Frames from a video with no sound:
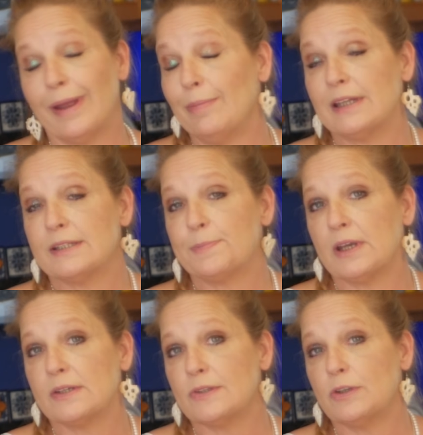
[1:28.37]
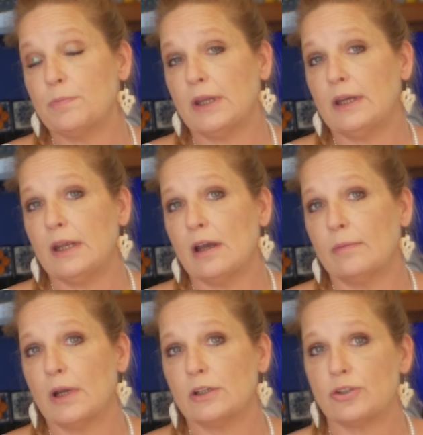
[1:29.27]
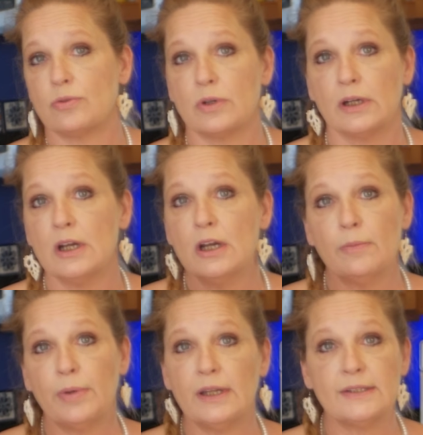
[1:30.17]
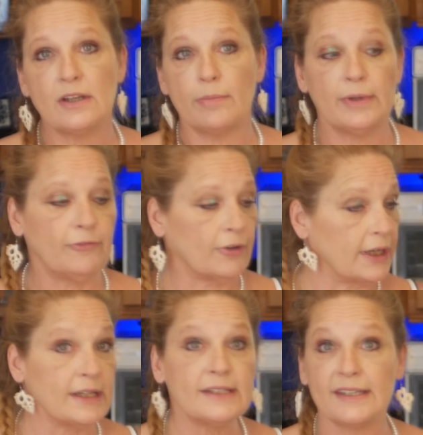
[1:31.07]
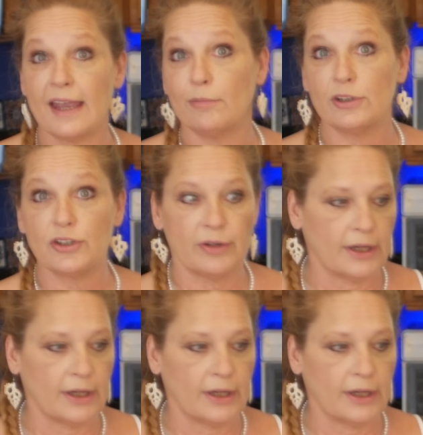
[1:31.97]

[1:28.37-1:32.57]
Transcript: Maybe it's because of the humidity, I'm not sure, but it's yummy for any sandwich or